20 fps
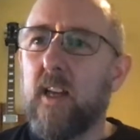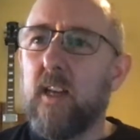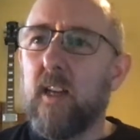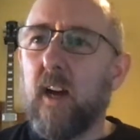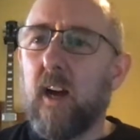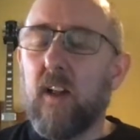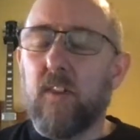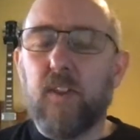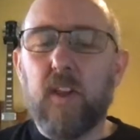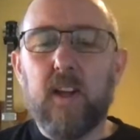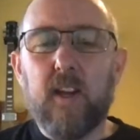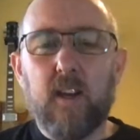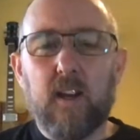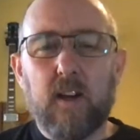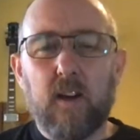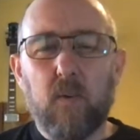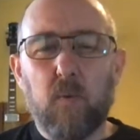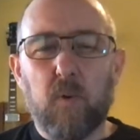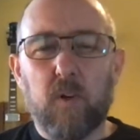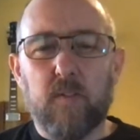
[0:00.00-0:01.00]
I
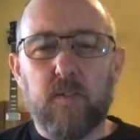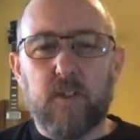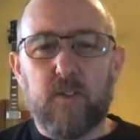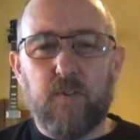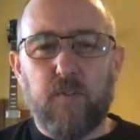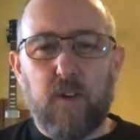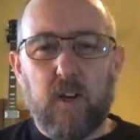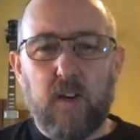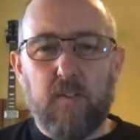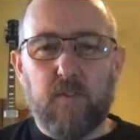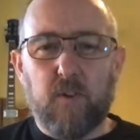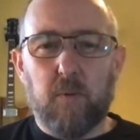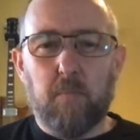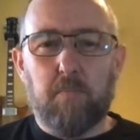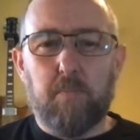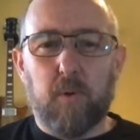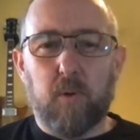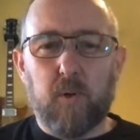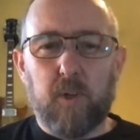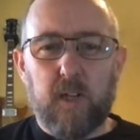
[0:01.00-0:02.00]
think one of his
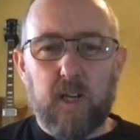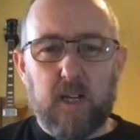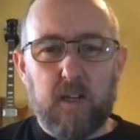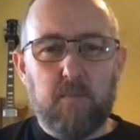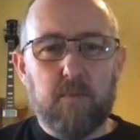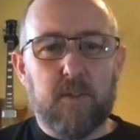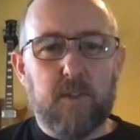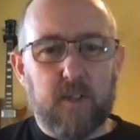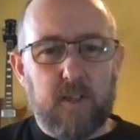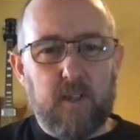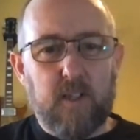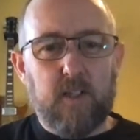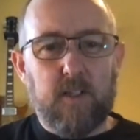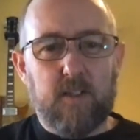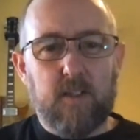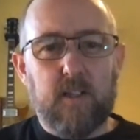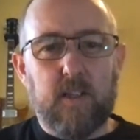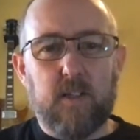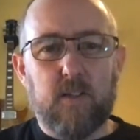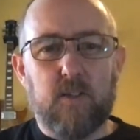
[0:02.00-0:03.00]
favorite board games that
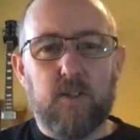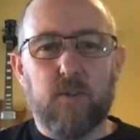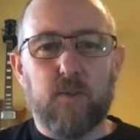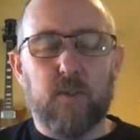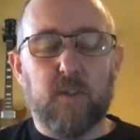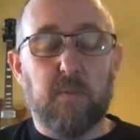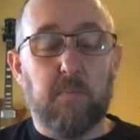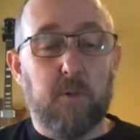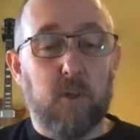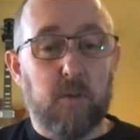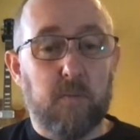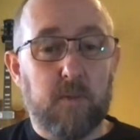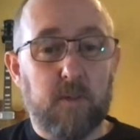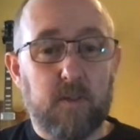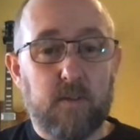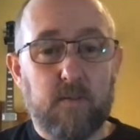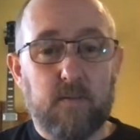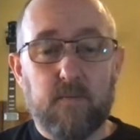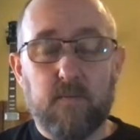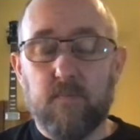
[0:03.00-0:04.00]
he's into at the
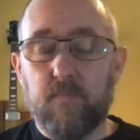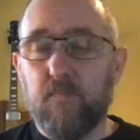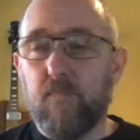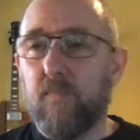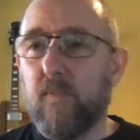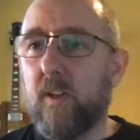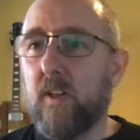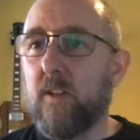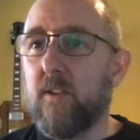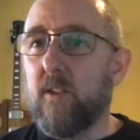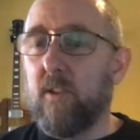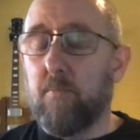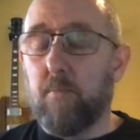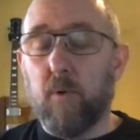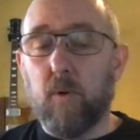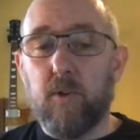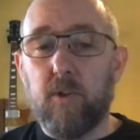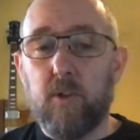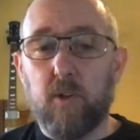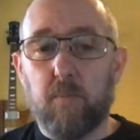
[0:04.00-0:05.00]
moment, because he's
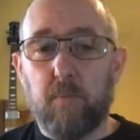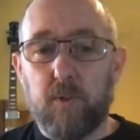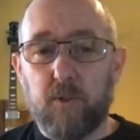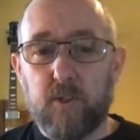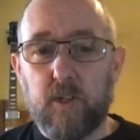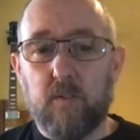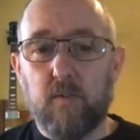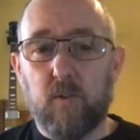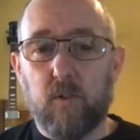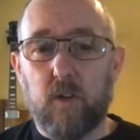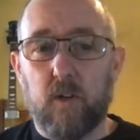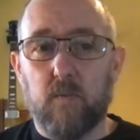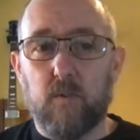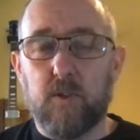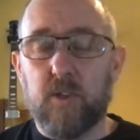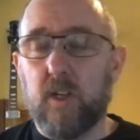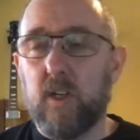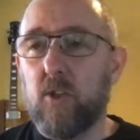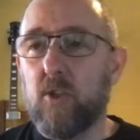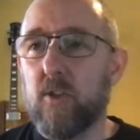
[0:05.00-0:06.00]
brought it up in several
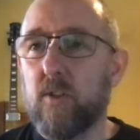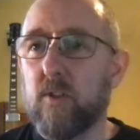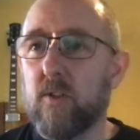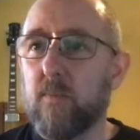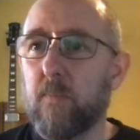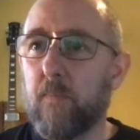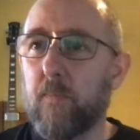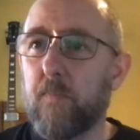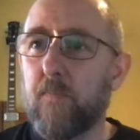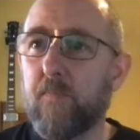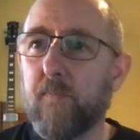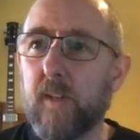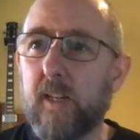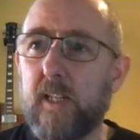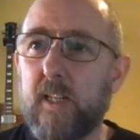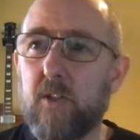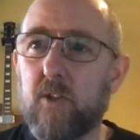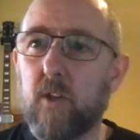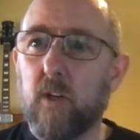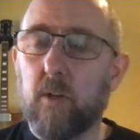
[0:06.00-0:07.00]
conversations.
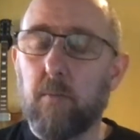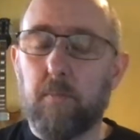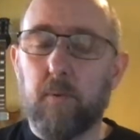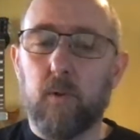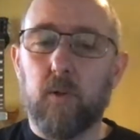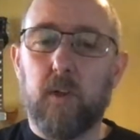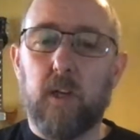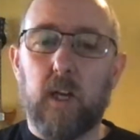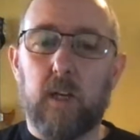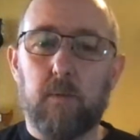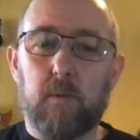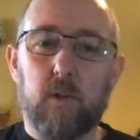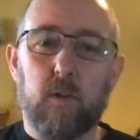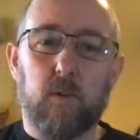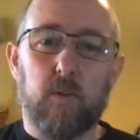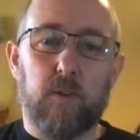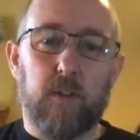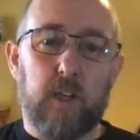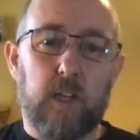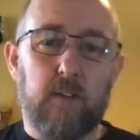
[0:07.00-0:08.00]
He's got a board game
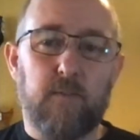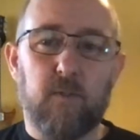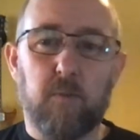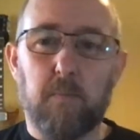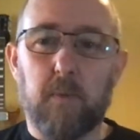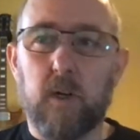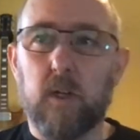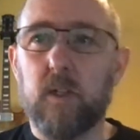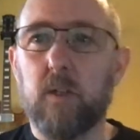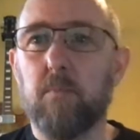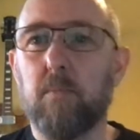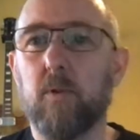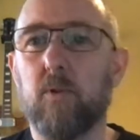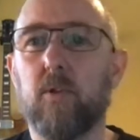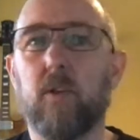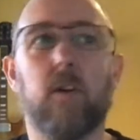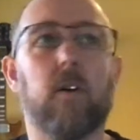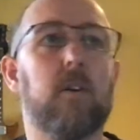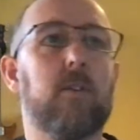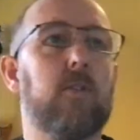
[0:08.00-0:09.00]
called Never Mind the
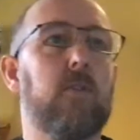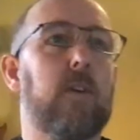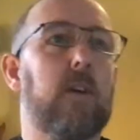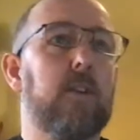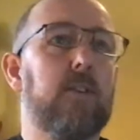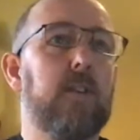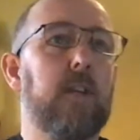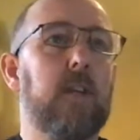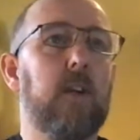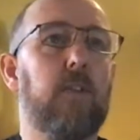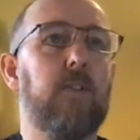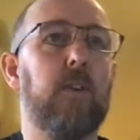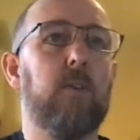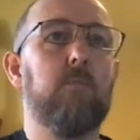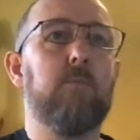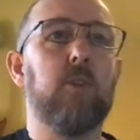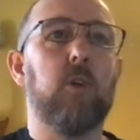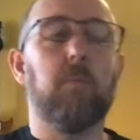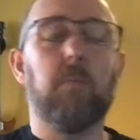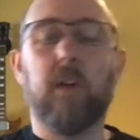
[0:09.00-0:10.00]
Buzzcocks. All right, stick a
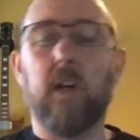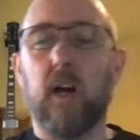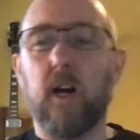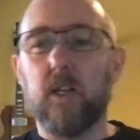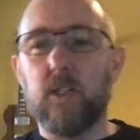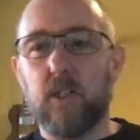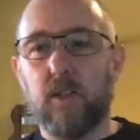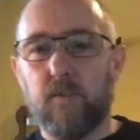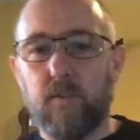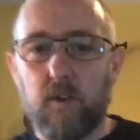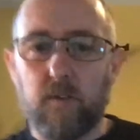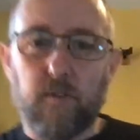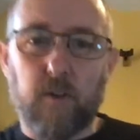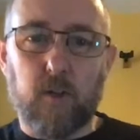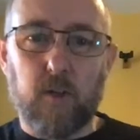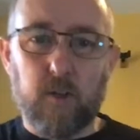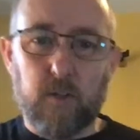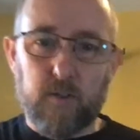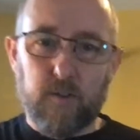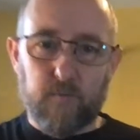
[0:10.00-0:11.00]
thumbs up, guys, if you've
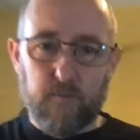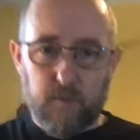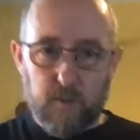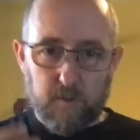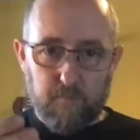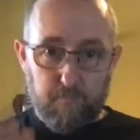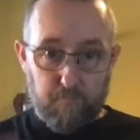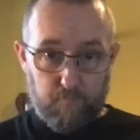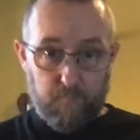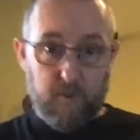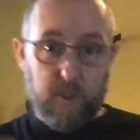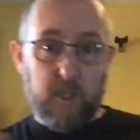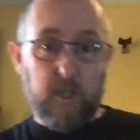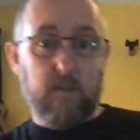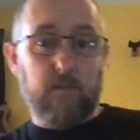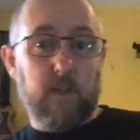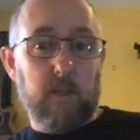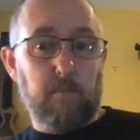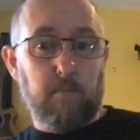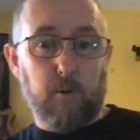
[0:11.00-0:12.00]
heard of the
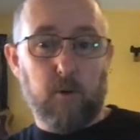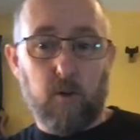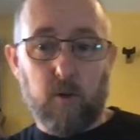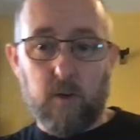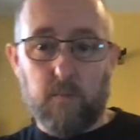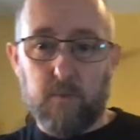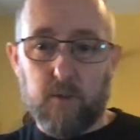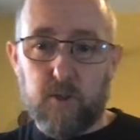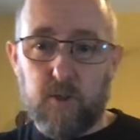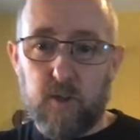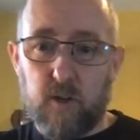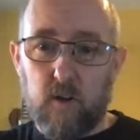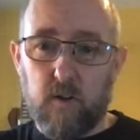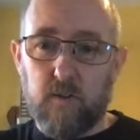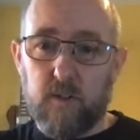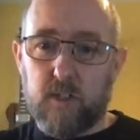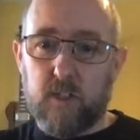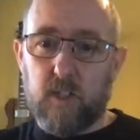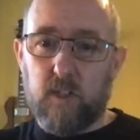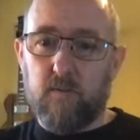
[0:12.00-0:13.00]
TV program that's not on
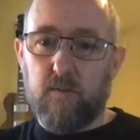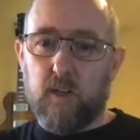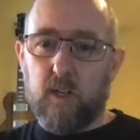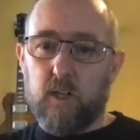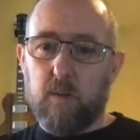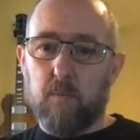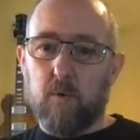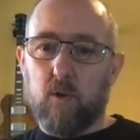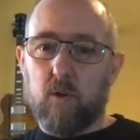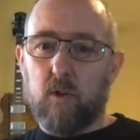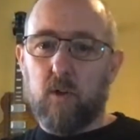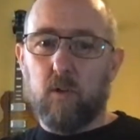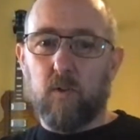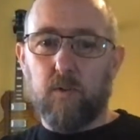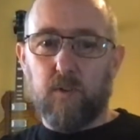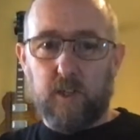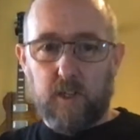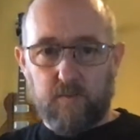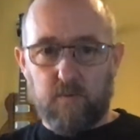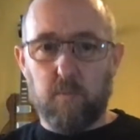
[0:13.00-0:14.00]
the TV anymore
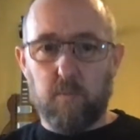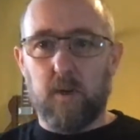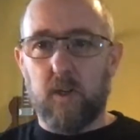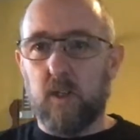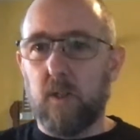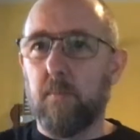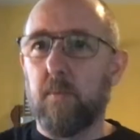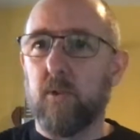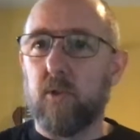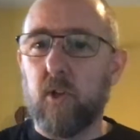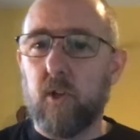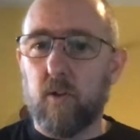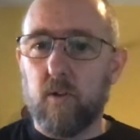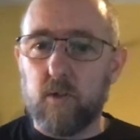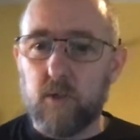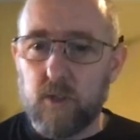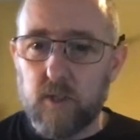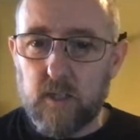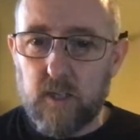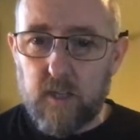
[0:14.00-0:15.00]
called Never Mind the
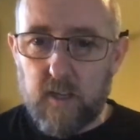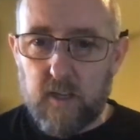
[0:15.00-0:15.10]
Buzzcocks.